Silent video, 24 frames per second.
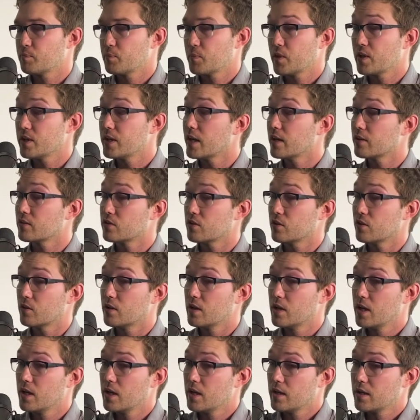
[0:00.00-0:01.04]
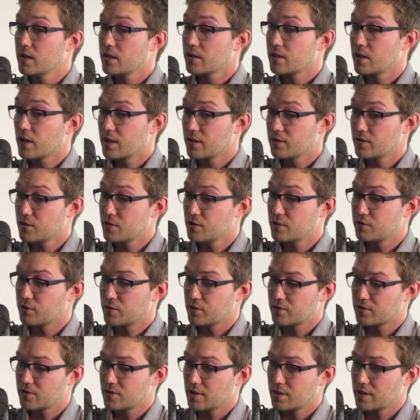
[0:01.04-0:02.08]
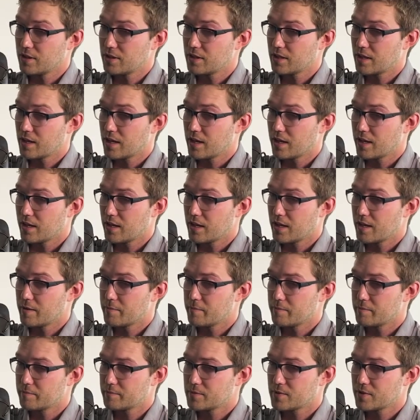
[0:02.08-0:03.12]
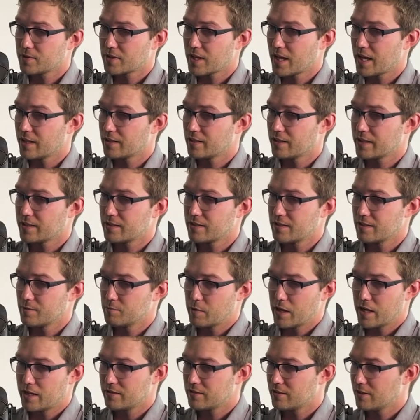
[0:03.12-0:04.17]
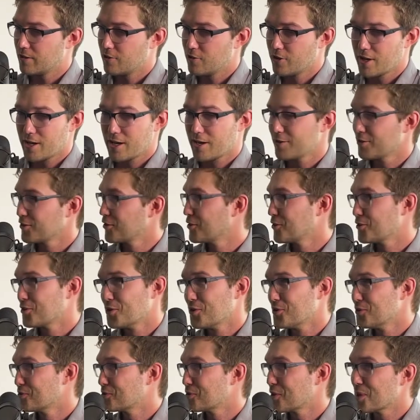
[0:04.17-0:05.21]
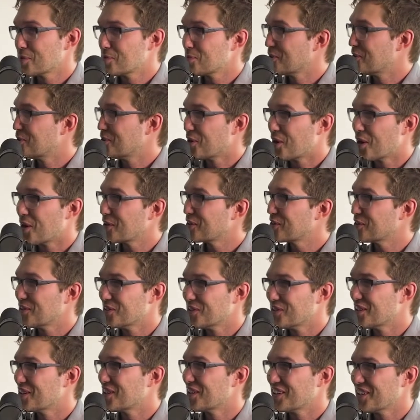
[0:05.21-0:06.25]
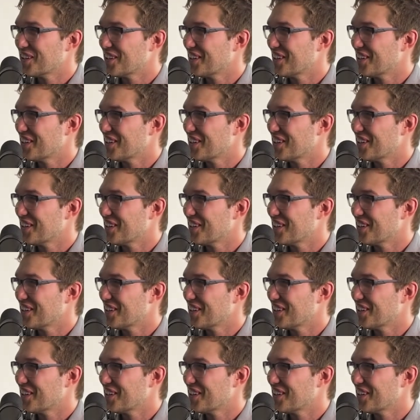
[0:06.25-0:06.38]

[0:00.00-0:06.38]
But yeah, so got into university, just had like the mindset, oh yeah, I'm going to go and try to be a doctor and da-da-da.